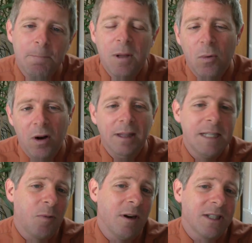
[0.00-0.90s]
And what all these
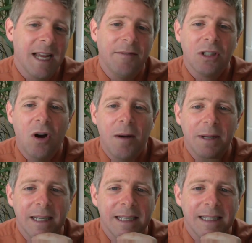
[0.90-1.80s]
projects have in
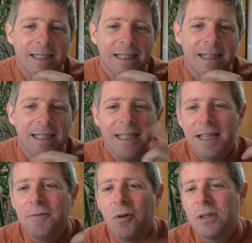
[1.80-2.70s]
common is that
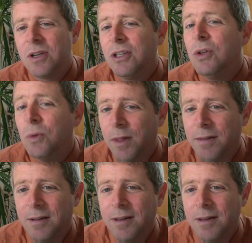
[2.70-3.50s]
they focus on youth.